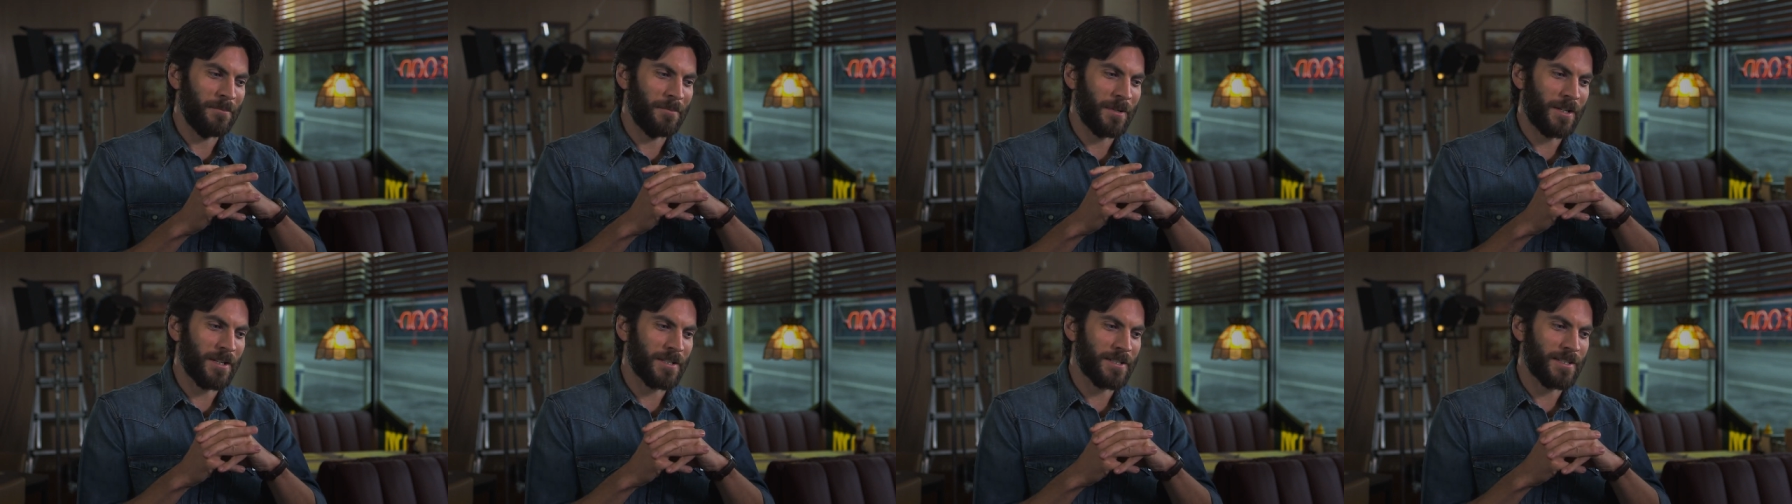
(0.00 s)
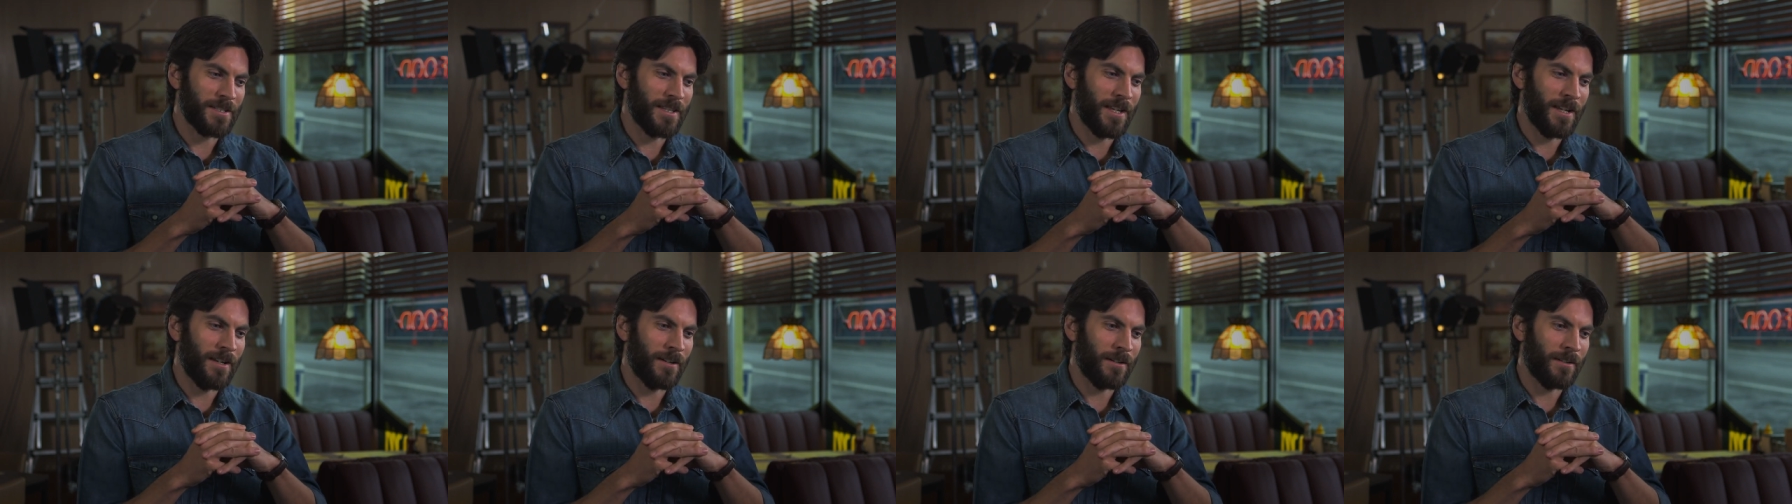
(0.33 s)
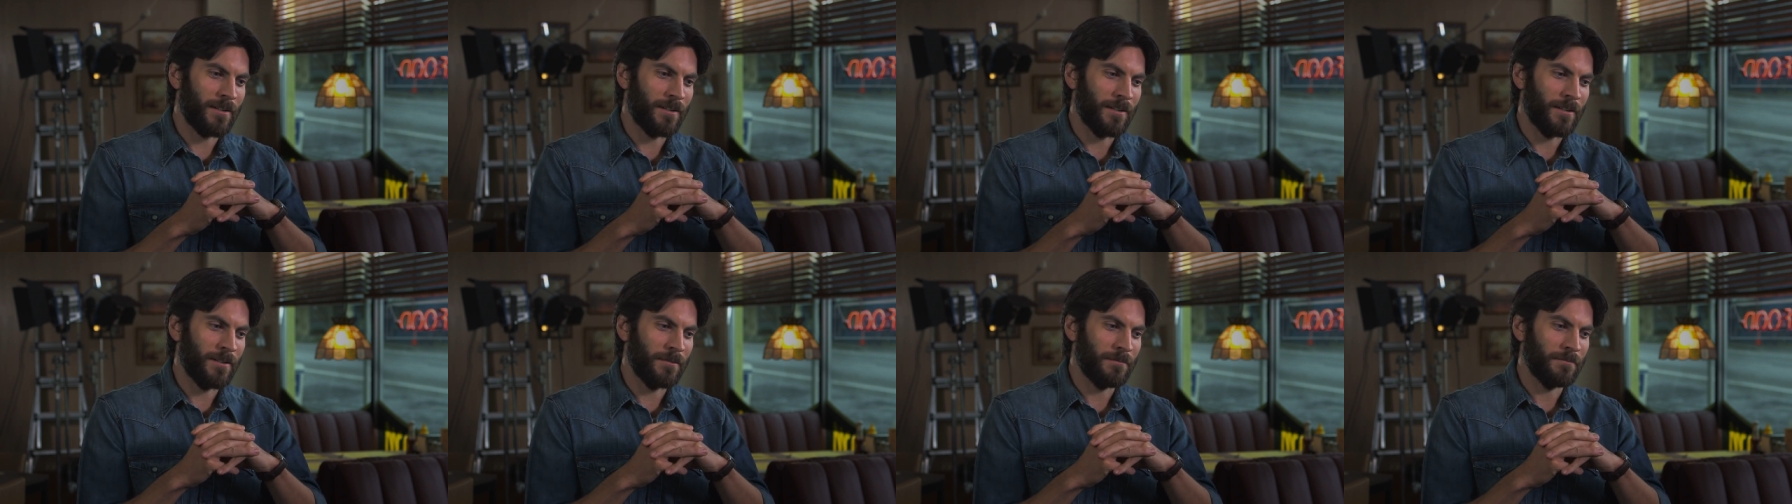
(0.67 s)
because they
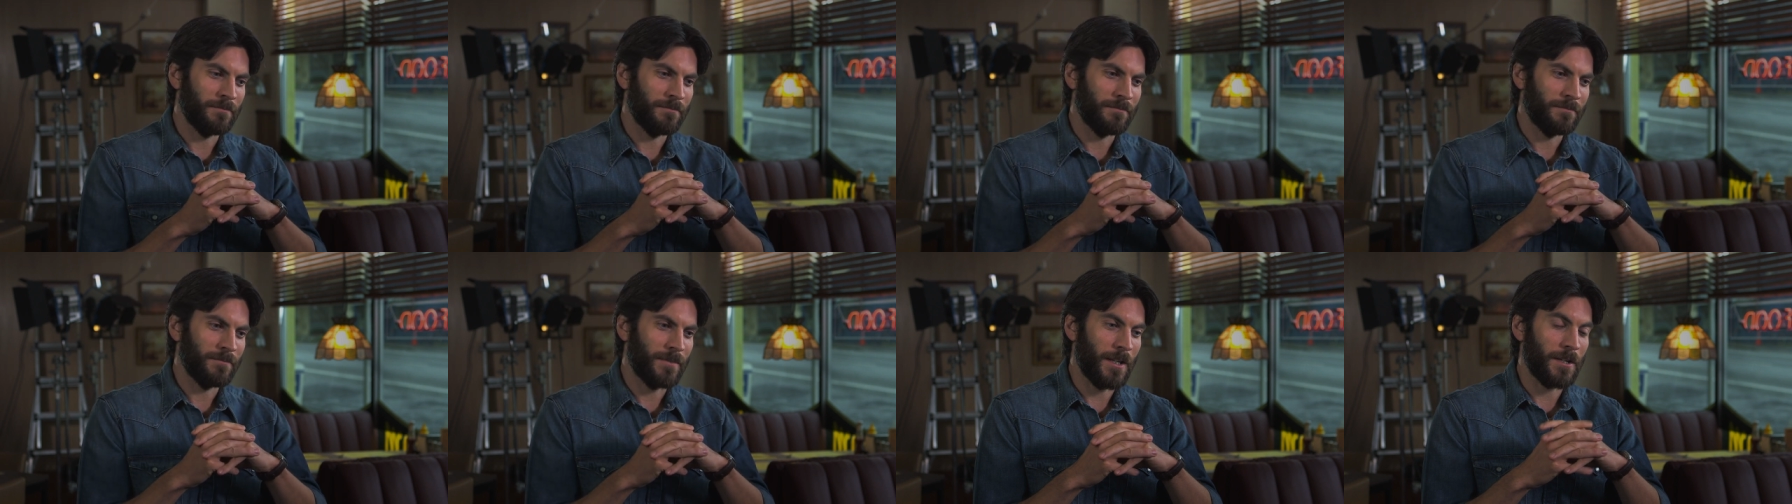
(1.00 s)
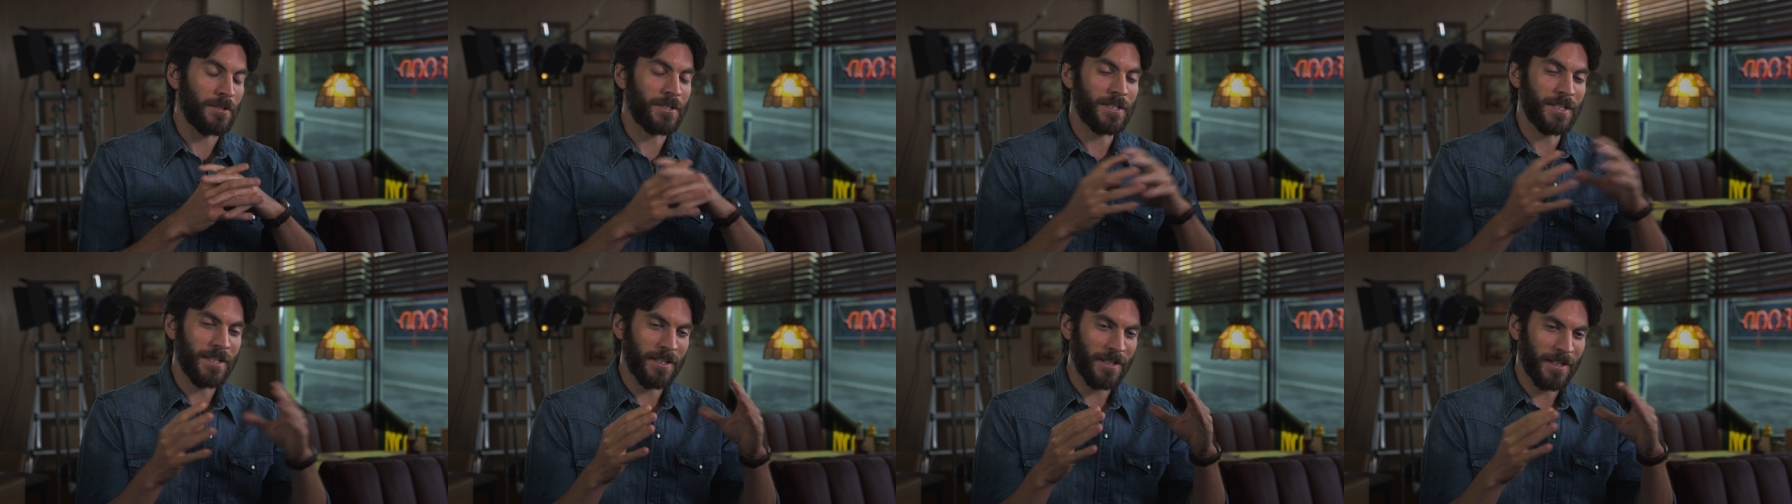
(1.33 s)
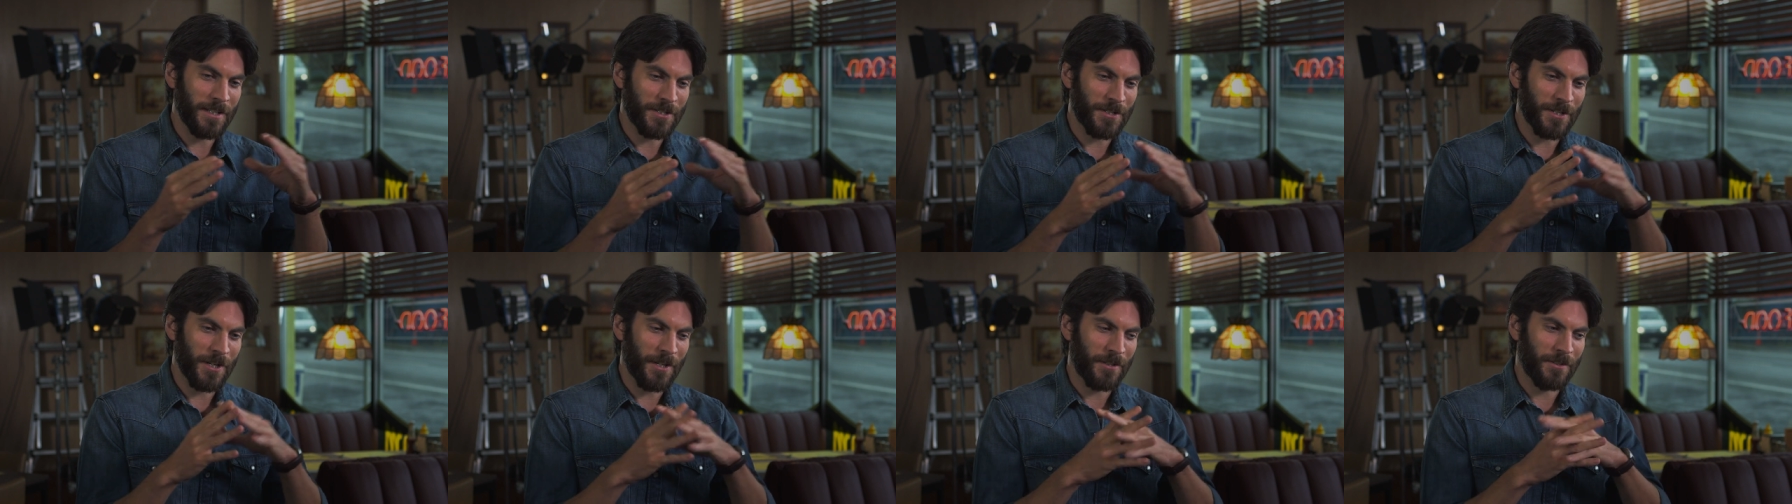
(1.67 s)
are um, they are seeing
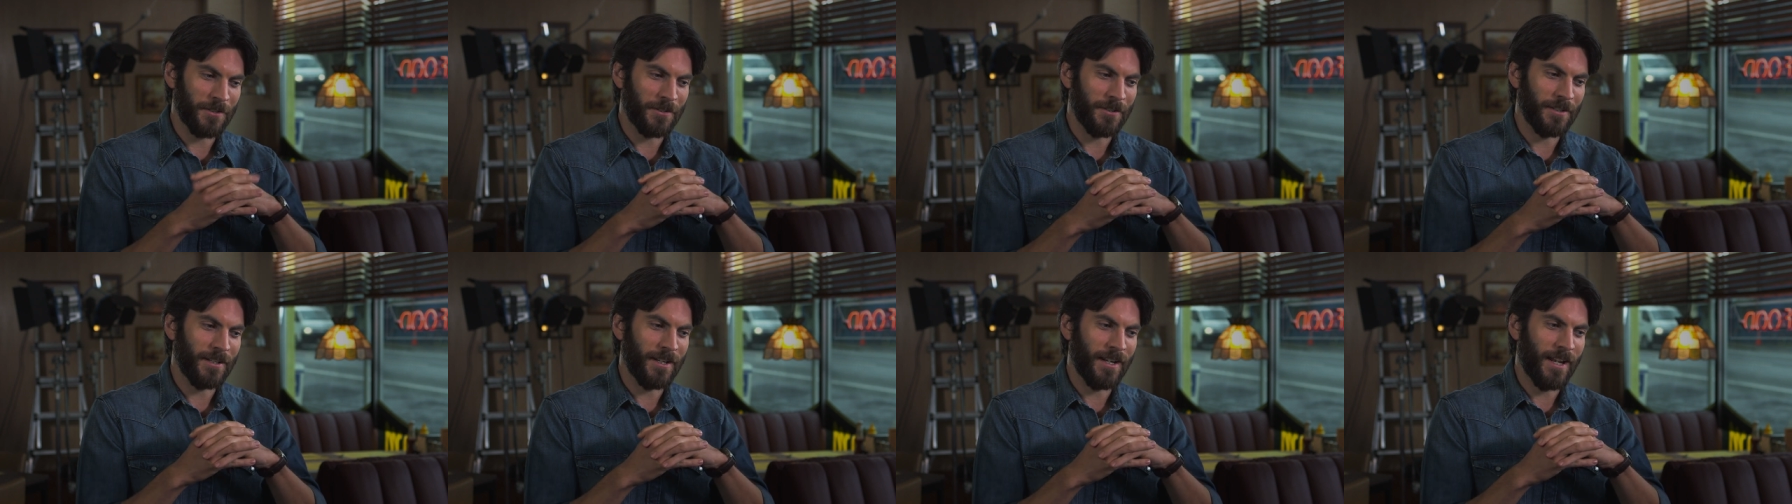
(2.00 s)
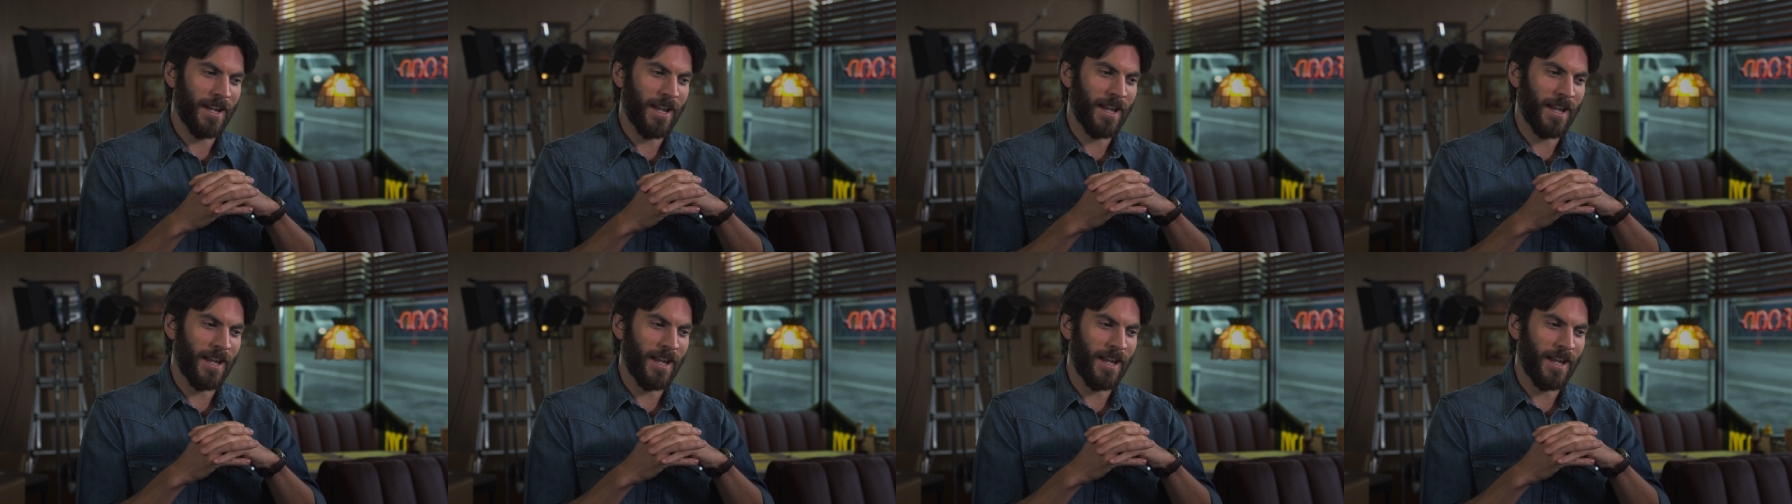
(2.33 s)
each other,